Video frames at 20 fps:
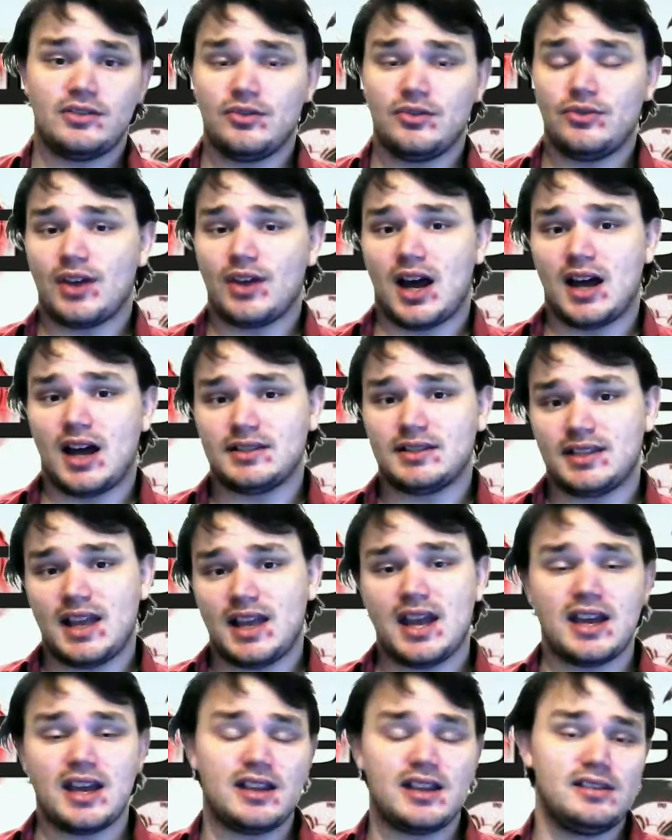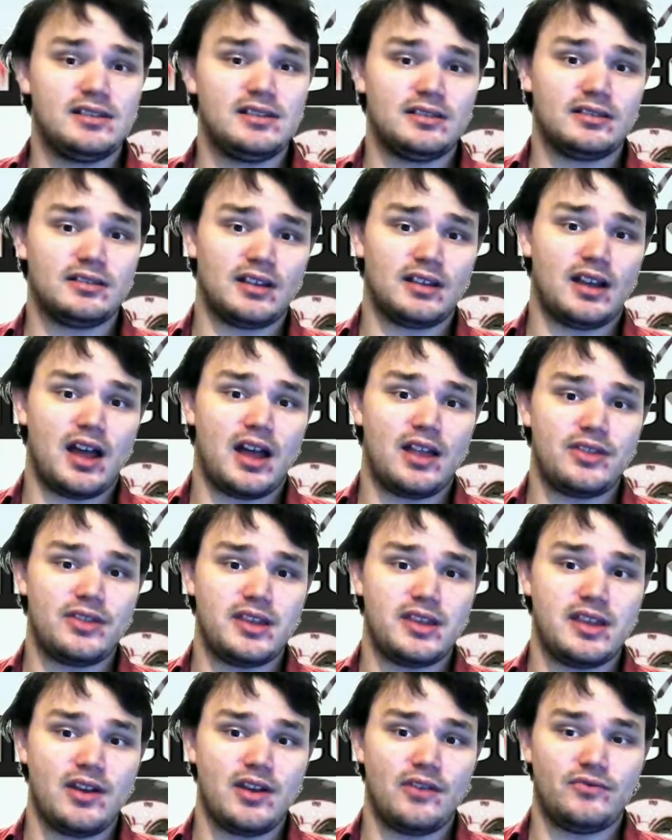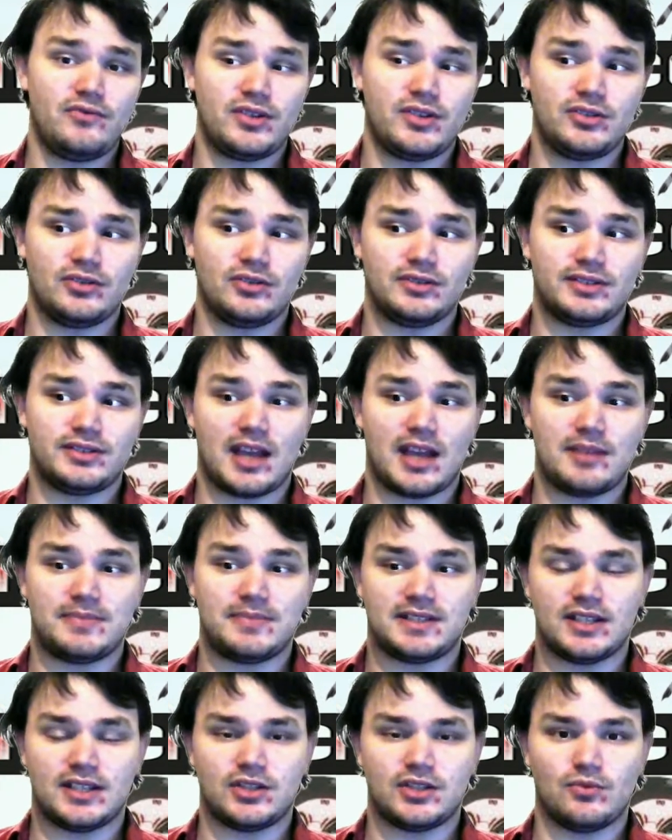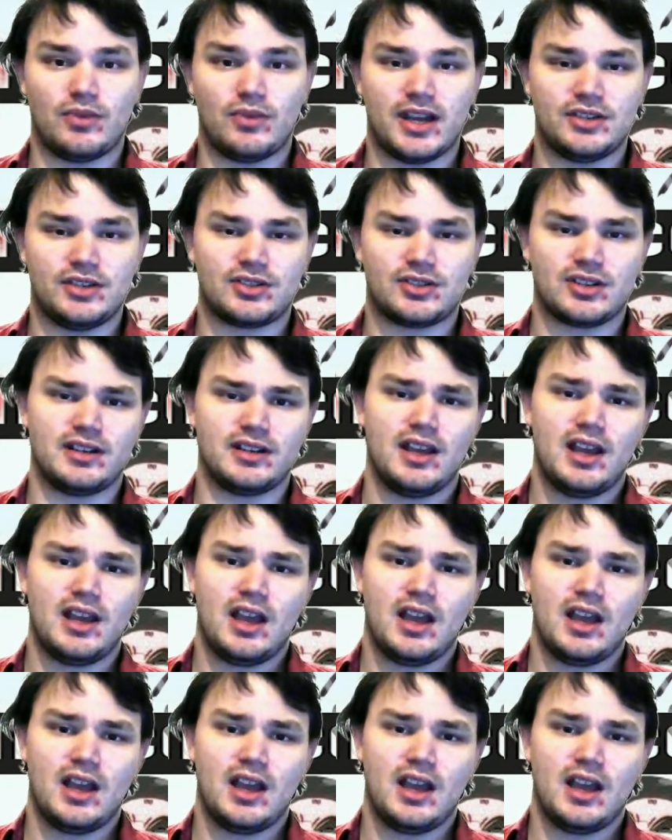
new thoughts, and the original type situation.